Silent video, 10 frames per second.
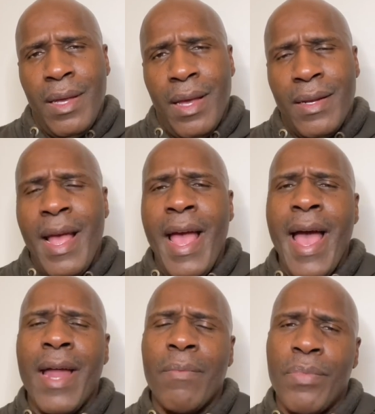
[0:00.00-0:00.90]
and
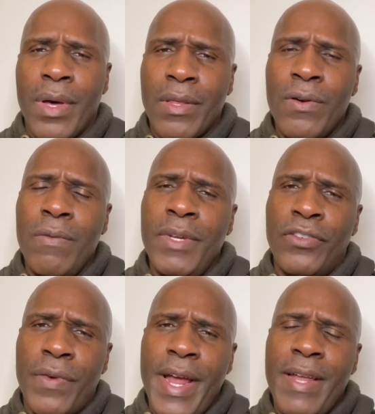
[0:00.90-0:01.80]
had a brother who
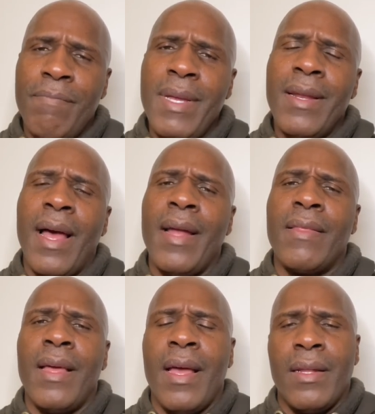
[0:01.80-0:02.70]
betrayed me like
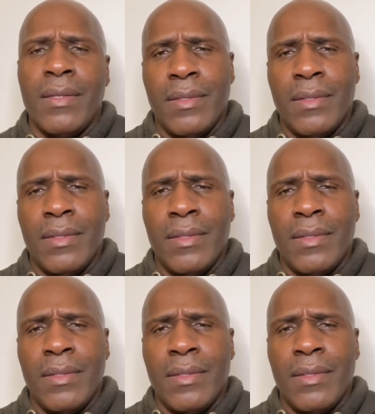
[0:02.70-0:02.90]
that,